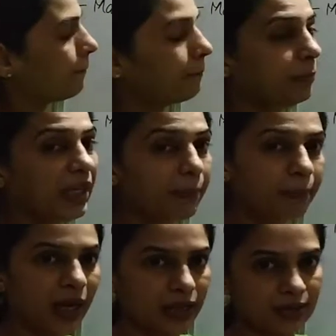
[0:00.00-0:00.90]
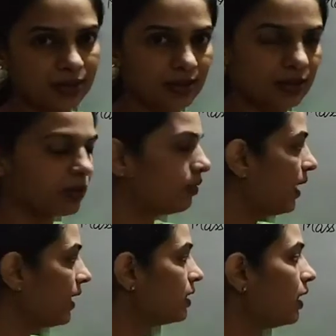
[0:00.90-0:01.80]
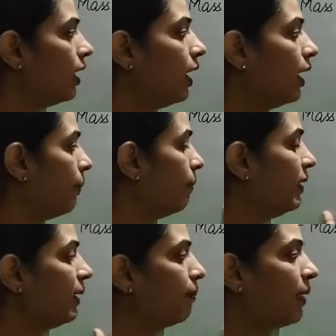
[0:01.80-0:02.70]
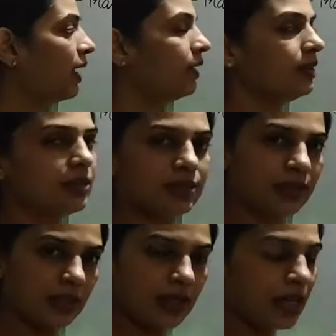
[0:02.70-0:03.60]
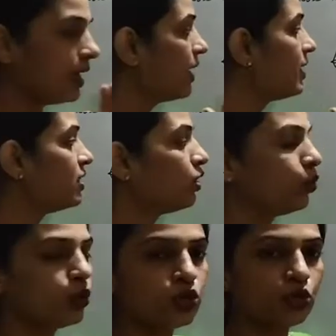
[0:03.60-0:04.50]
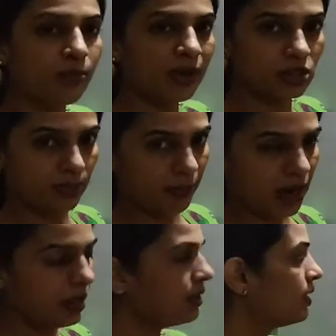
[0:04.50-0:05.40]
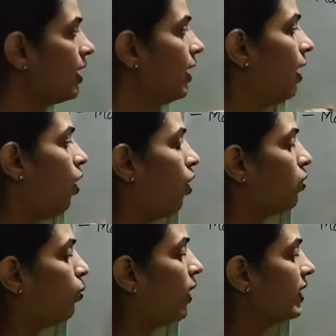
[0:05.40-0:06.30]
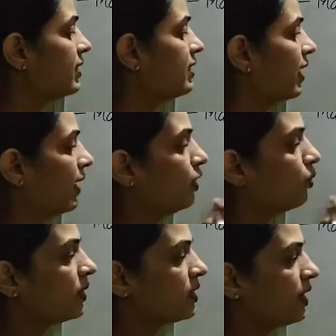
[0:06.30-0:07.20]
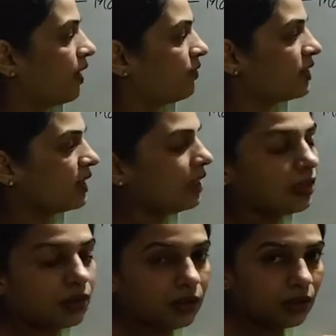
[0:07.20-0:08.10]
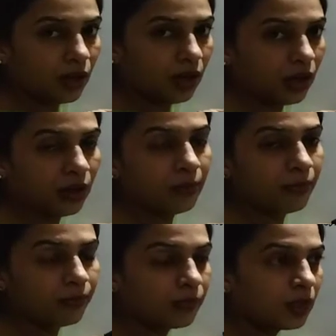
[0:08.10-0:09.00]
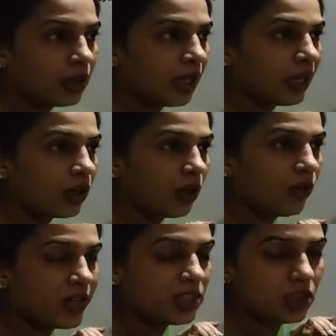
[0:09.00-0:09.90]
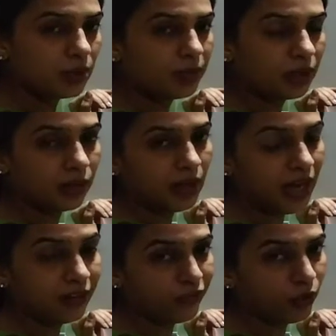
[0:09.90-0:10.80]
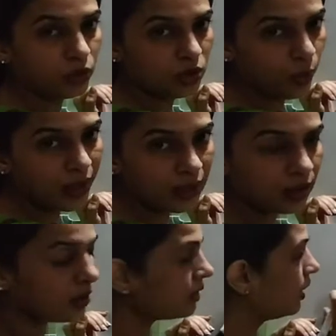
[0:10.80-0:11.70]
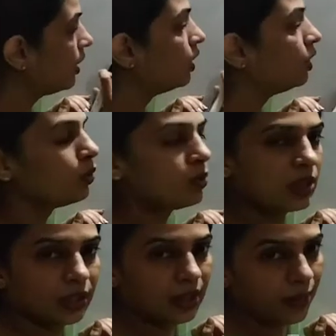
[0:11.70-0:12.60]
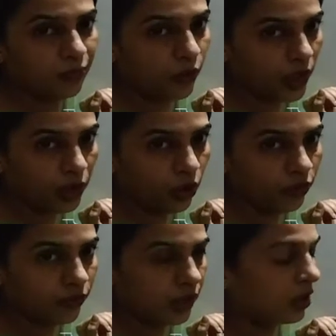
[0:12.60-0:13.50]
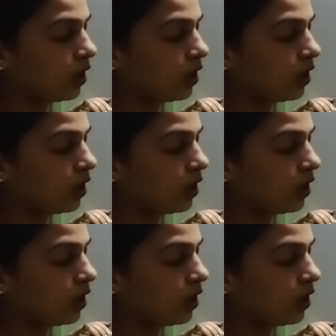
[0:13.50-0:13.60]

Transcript: Beam balances, right? A beam balance is used to measure mass. On one side, you must have seen like vegetable and fruits vendors using them very often.